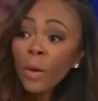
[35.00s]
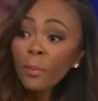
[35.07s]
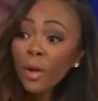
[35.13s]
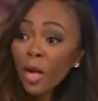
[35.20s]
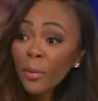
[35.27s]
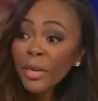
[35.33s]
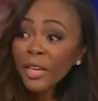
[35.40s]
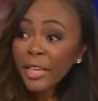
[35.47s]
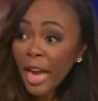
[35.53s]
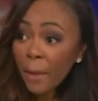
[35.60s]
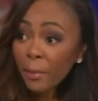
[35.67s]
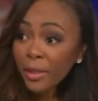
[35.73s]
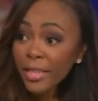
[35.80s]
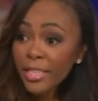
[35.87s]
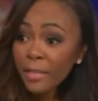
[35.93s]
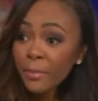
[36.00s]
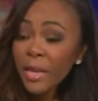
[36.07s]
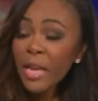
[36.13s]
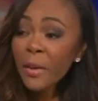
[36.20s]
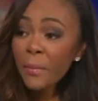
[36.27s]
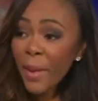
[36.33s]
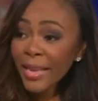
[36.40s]
pulmonary embolism
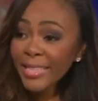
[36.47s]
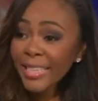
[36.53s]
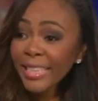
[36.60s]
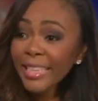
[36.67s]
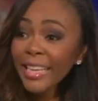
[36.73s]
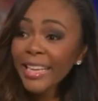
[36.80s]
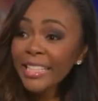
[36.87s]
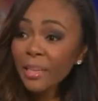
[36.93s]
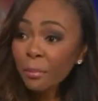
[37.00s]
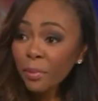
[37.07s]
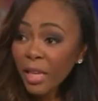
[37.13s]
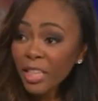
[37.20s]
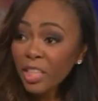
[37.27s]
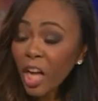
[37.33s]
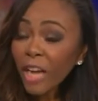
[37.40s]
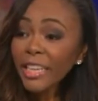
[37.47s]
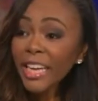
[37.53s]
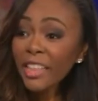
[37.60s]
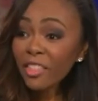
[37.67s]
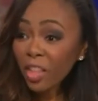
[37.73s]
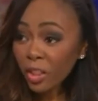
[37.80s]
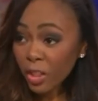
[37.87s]
basically is a blood clot
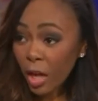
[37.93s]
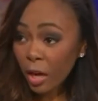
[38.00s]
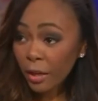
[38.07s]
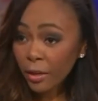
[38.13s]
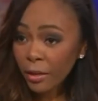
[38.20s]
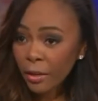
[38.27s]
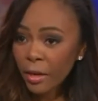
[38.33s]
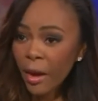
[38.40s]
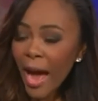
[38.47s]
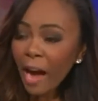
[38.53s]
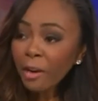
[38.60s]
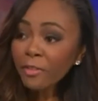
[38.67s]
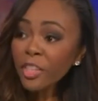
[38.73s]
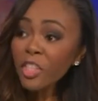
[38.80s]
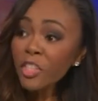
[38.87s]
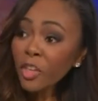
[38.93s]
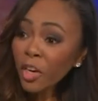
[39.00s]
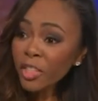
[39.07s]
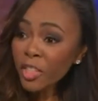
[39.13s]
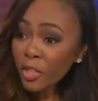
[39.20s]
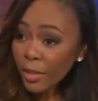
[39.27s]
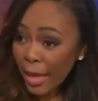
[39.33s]
in the lung. However, it
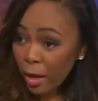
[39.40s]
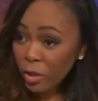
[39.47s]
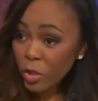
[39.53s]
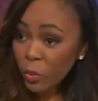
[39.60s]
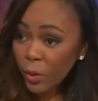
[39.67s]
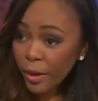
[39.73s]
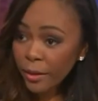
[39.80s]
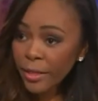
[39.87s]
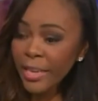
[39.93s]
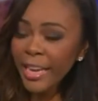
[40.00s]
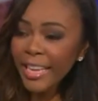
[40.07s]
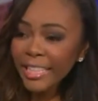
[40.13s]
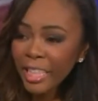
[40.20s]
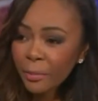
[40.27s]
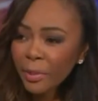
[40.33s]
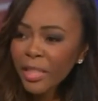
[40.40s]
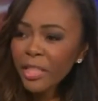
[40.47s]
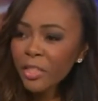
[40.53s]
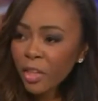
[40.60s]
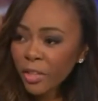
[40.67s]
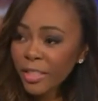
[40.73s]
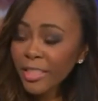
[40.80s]
starts elsewhere. It typically
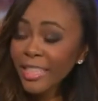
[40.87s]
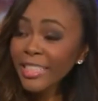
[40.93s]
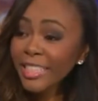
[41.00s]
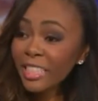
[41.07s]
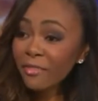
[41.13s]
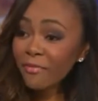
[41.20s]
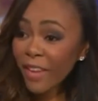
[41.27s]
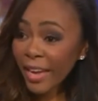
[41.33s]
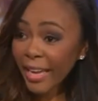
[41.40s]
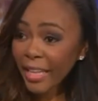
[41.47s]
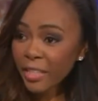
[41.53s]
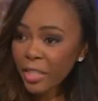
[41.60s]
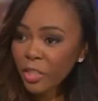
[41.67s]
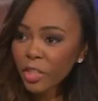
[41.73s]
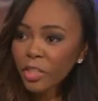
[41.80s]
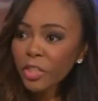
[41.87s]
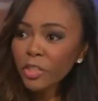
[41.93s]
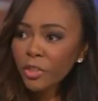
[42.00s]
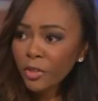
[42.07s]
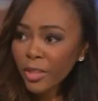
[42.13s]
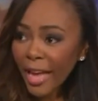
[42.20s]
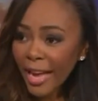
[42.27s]
starts in the deep veins, such as in
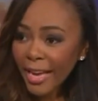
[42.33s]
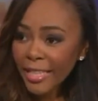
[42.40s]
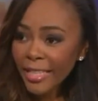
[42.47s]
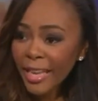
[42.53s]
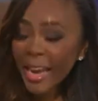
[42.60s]
your legs.